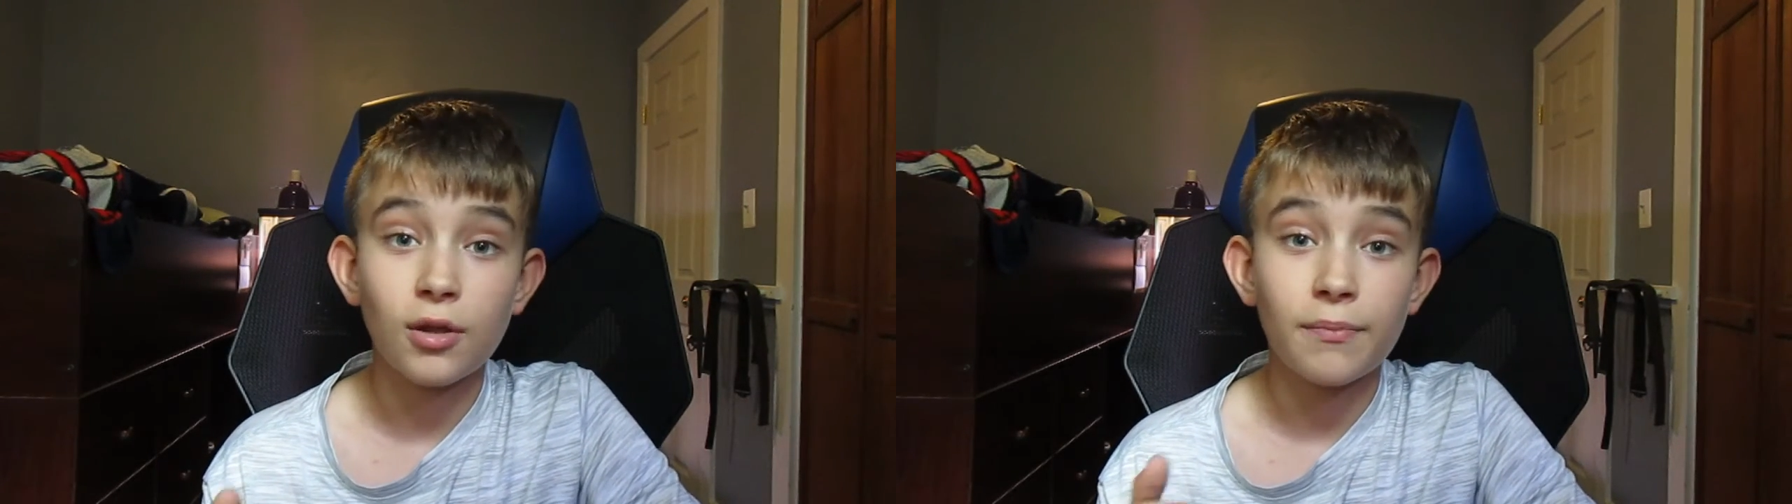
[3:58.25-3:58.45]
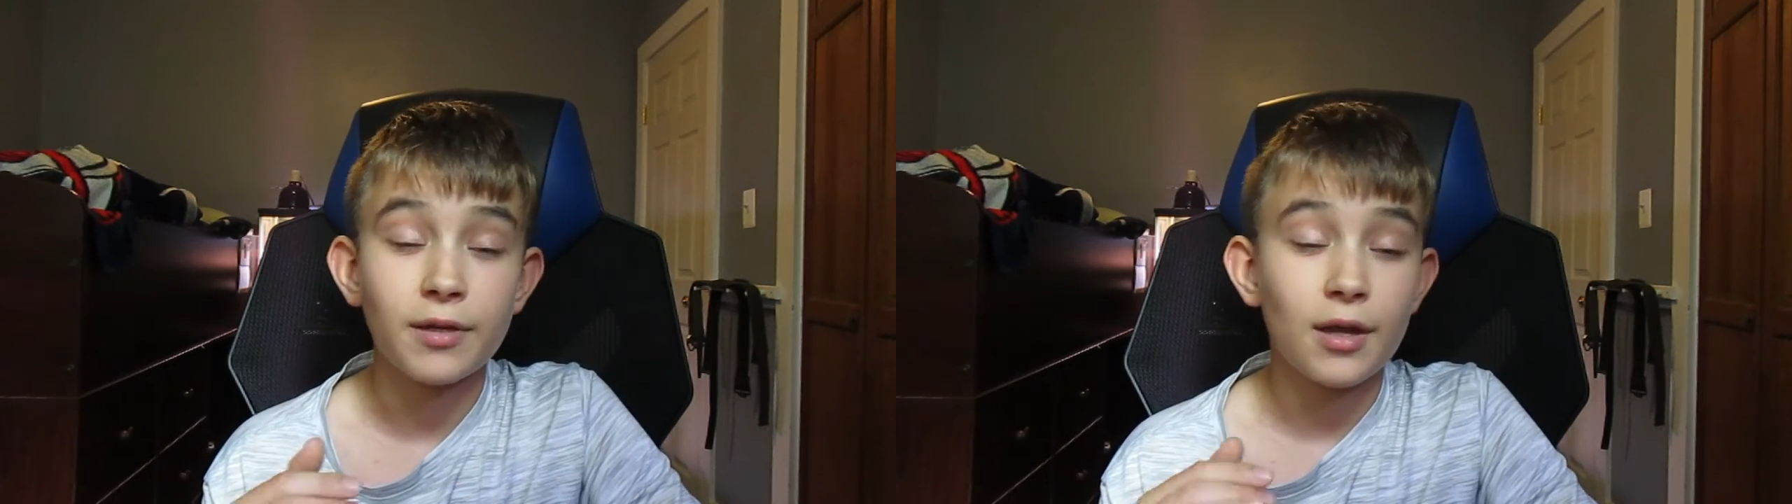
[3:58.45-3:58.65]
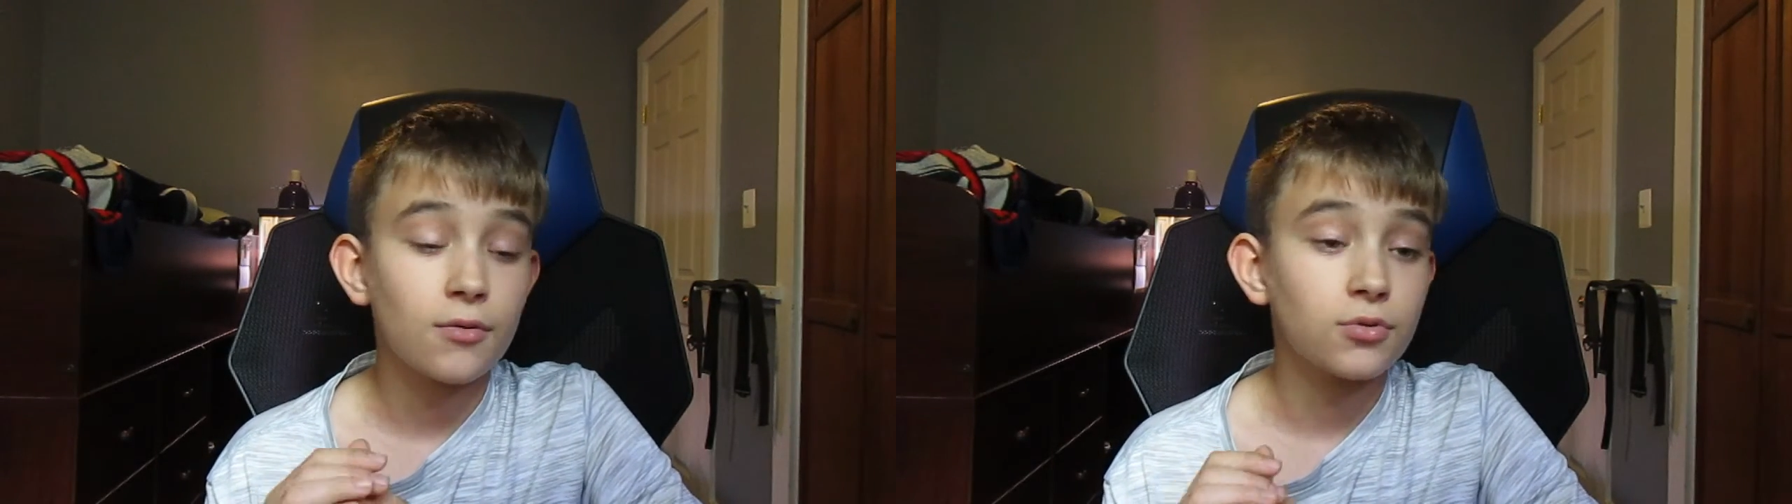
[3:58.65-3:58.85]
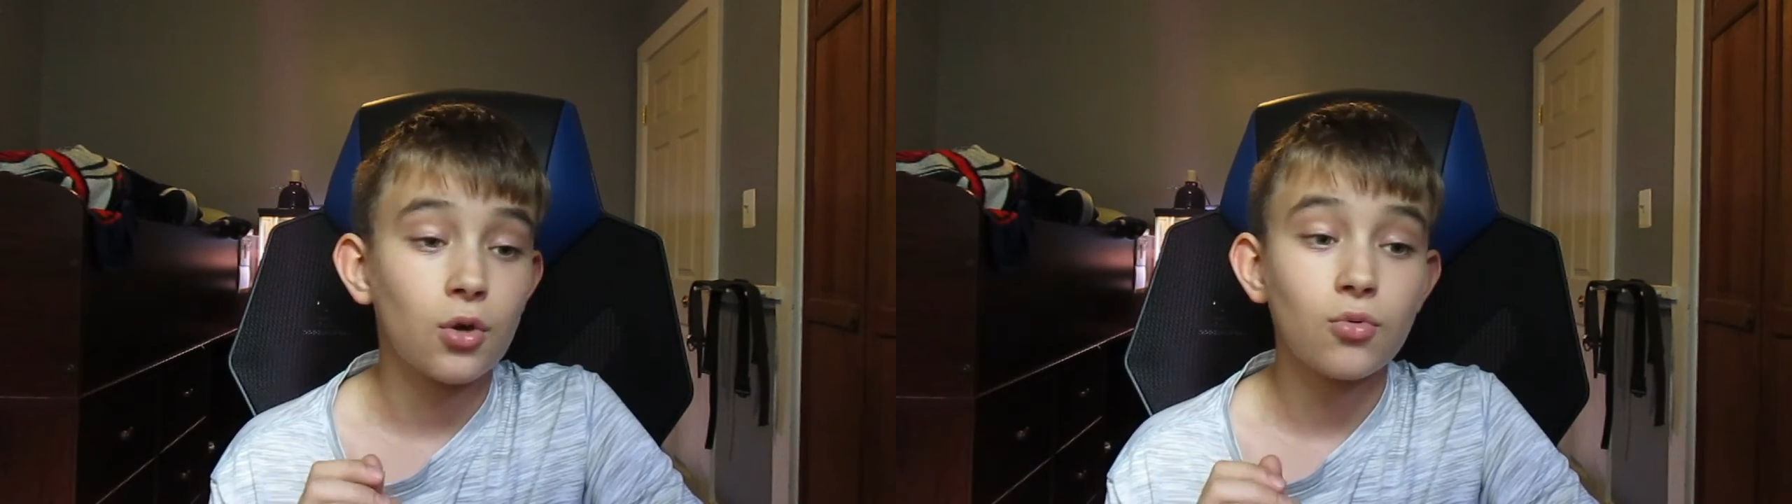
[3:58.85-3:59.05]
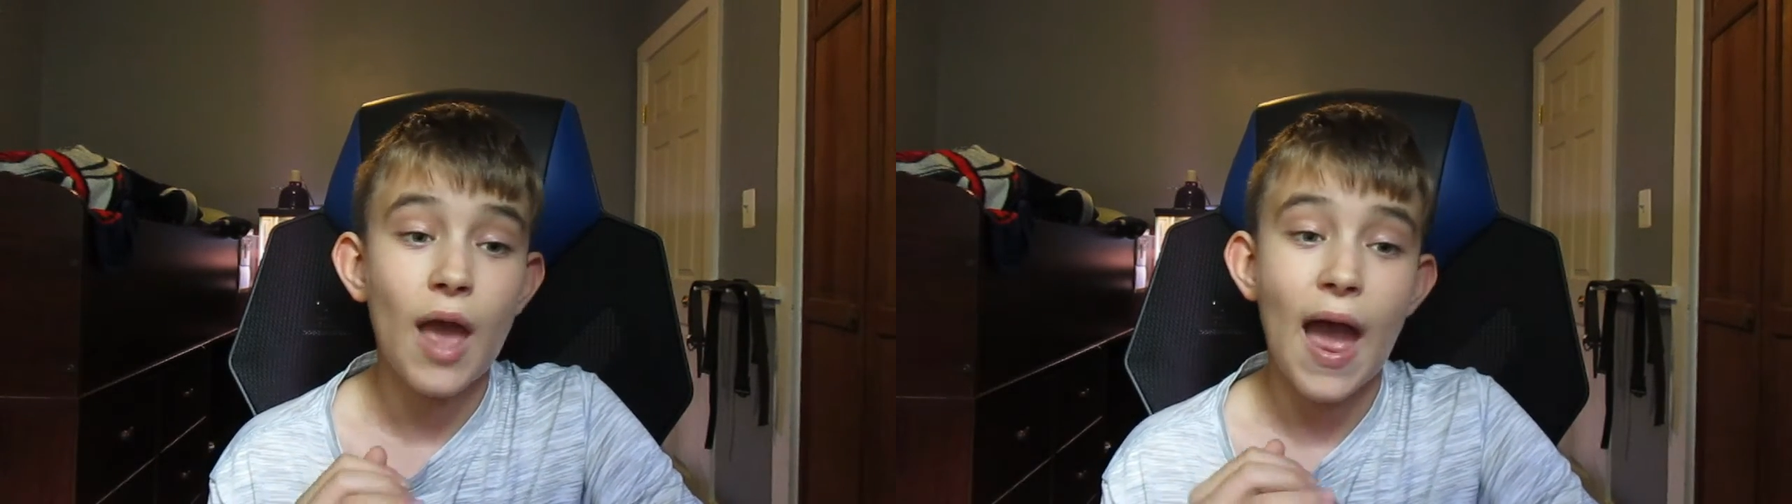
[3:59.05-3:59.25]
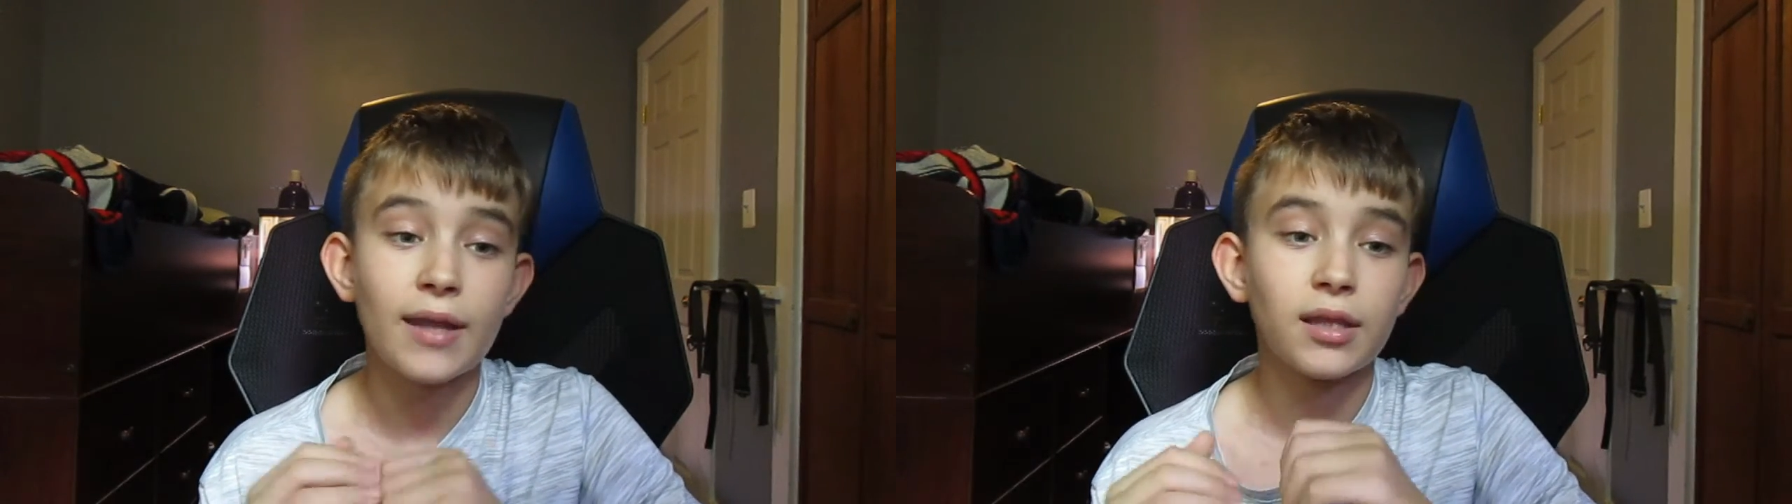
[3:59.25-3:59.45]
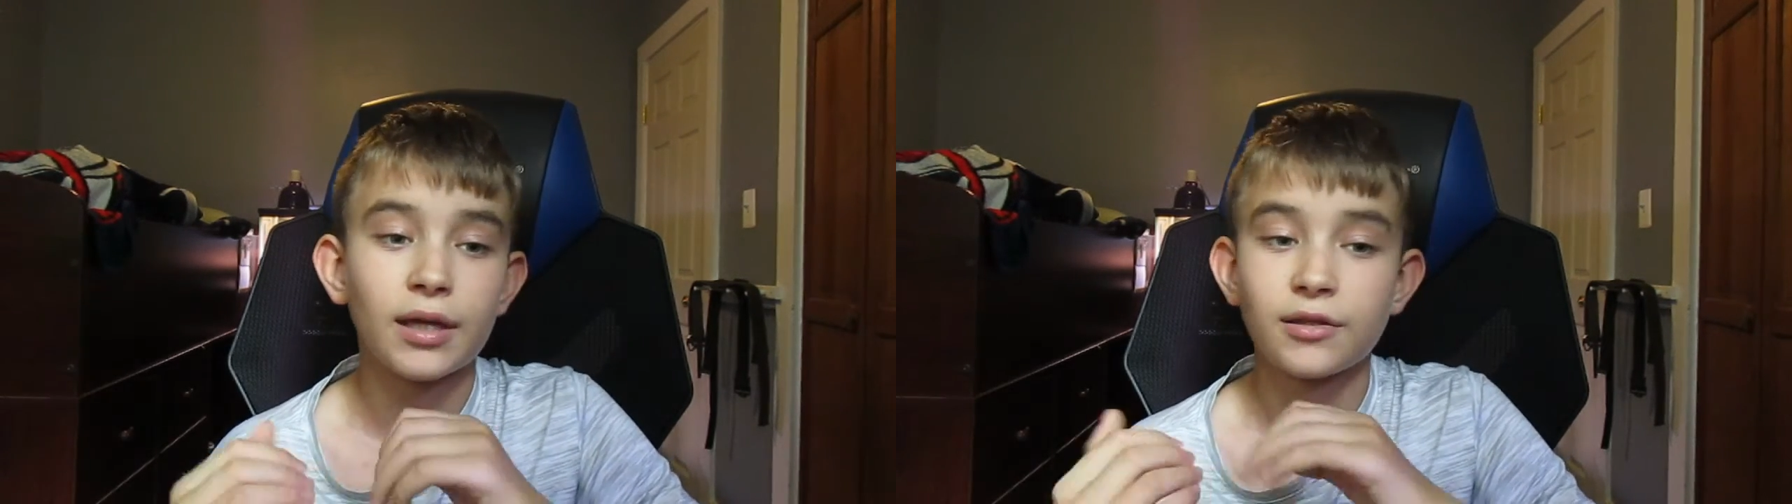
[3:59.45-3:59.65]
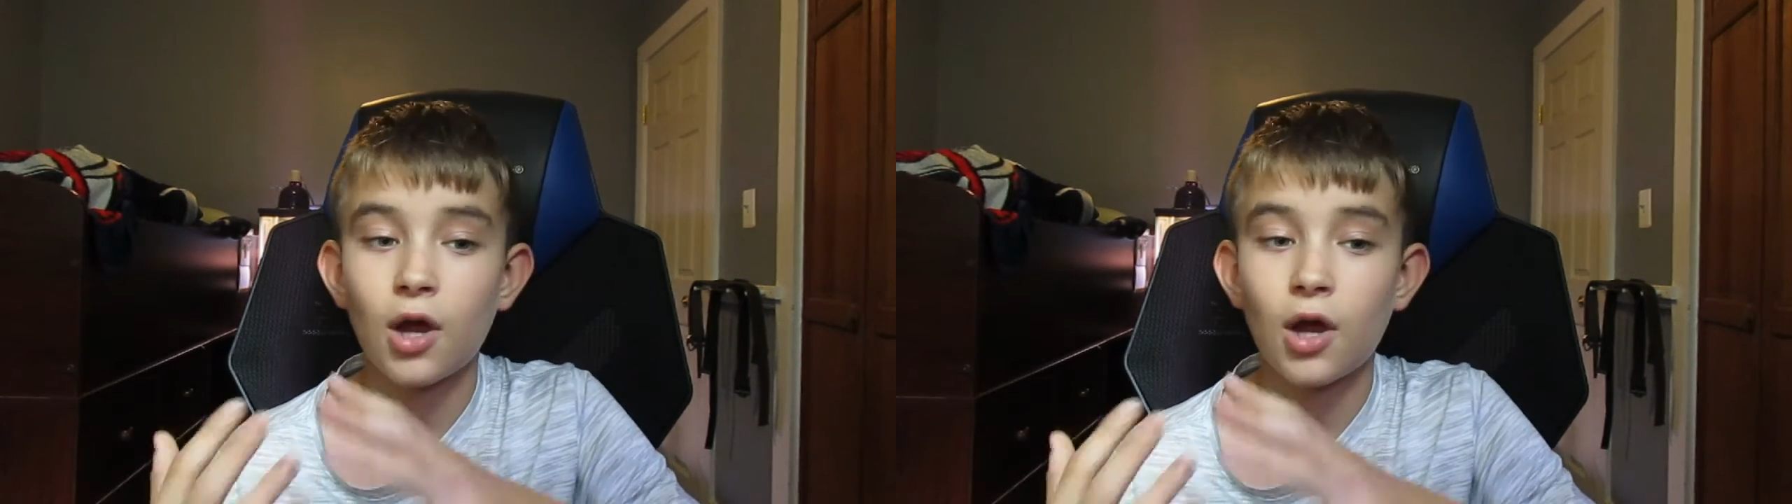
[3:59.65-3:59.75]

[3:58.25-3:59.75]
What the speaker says: leopard gecko. Don't add like a